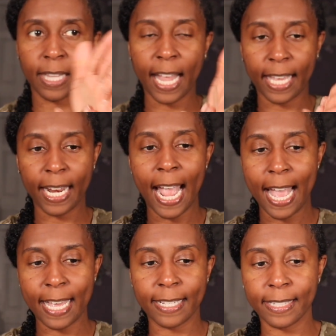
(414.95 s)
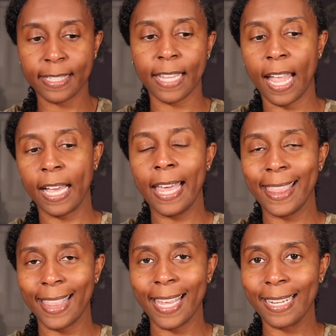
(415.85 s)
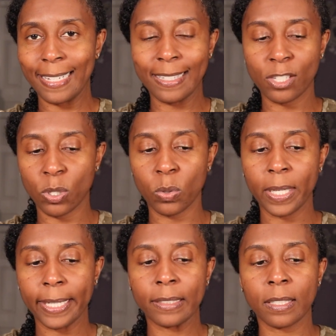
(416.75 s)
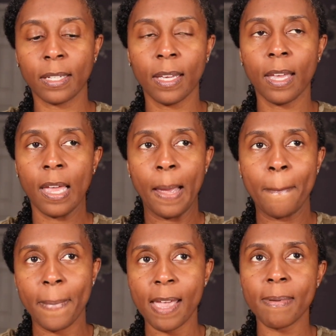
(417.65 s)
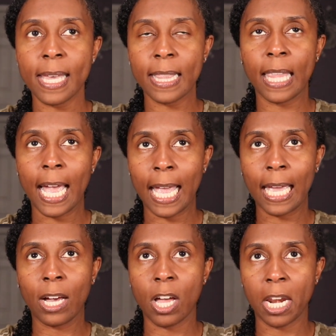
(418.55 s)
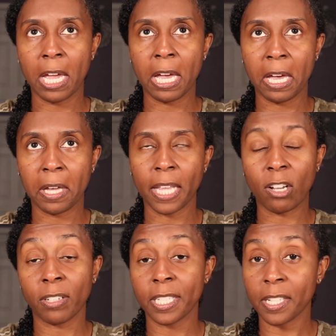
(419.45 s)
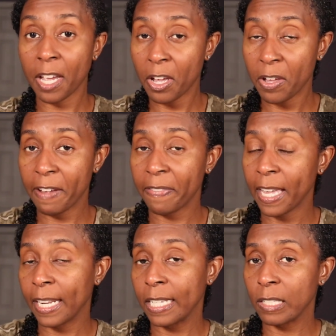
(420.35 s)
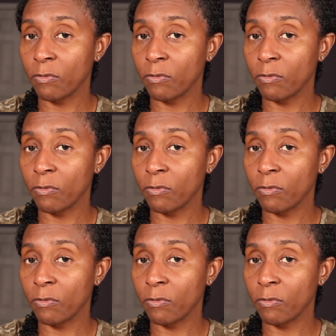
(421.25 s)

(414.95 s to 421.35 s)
like it has like a thickness to it. Maybe like on a scale of thickness